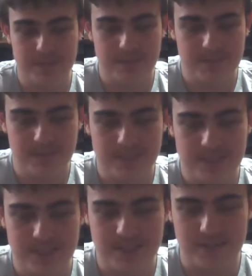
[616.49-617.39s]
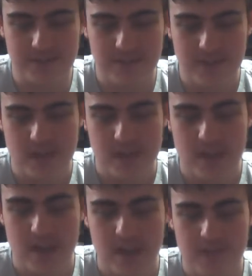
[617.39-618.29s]
To be honest, that's good.
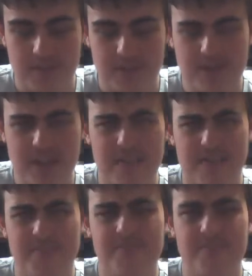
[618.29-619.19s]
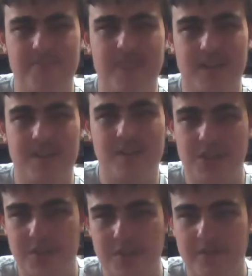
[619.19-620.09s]
So yeah, then if it's
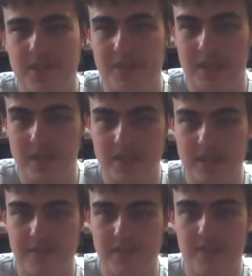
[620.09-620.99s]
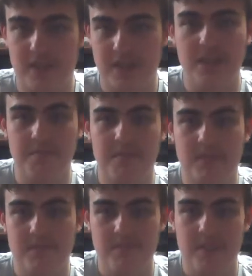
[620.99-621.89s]
cheap enough shipping, then definitely,
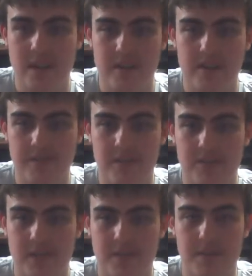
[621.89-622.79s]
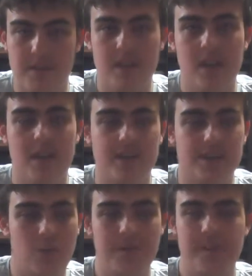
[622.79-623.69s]
yeah, I'd definitely recommend it.
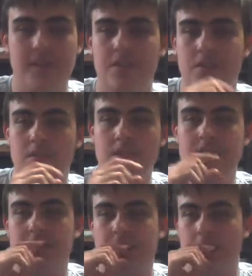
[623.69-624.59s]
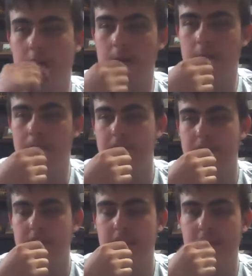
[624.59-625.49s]
Just one thing to note is,
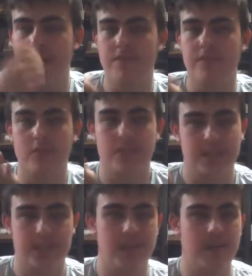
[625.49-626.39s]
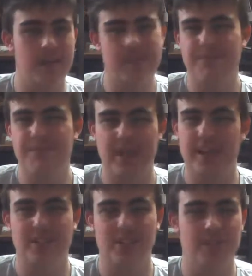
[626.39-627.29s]
it versus the like
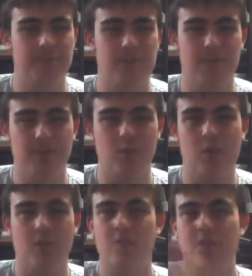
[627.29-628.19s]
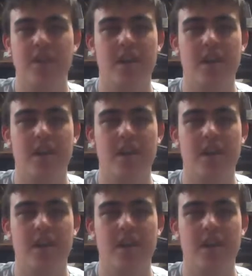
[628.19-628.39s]
injection molded worker one.